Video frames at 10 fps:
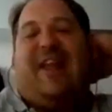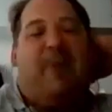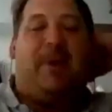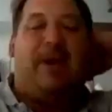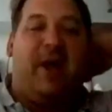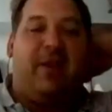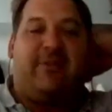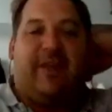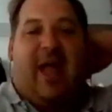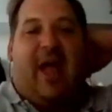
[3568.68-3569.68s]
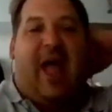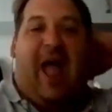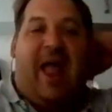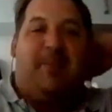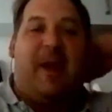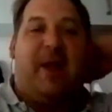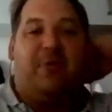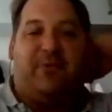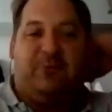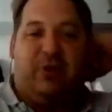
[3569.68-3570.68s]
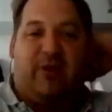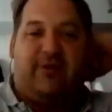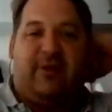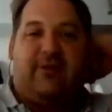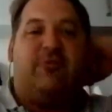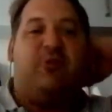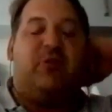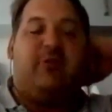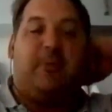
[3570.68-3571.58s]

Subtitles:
it'd be nice to get a male from Jersey to do the